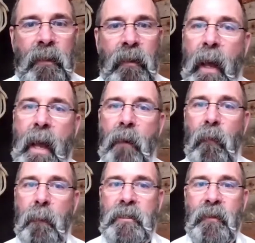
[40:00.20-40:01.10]
would go, Hey,
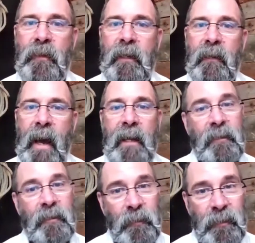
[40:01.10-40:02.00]
what made you think of that?
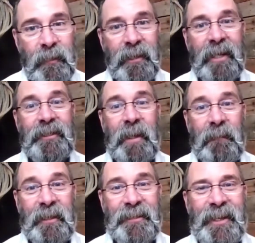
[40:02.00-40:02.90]
You knew you'd done
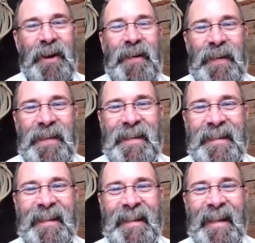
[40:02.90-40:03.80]
something. So
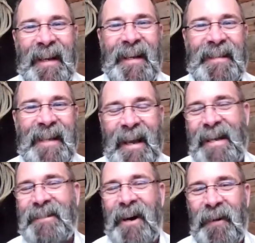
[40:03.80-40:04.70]
it's,
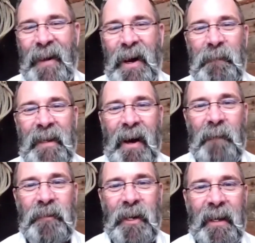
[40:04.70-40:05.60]
he's not around, but now
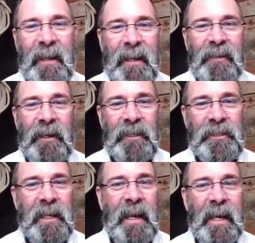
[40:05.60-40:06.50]
I'm trying to, trying to
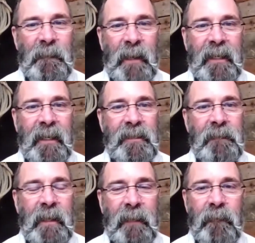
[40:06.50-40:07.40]
stay ahead of my kids
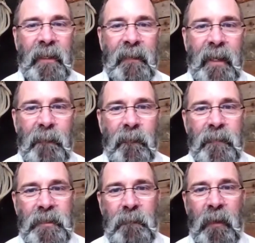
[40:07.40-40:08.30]
and make them think that I'm
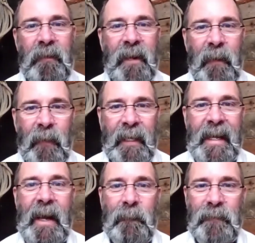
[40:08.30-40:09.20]
smarter than I really
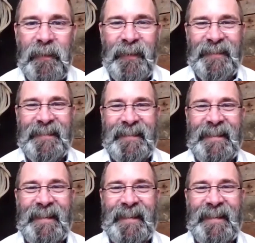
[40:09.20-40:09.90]
am. So.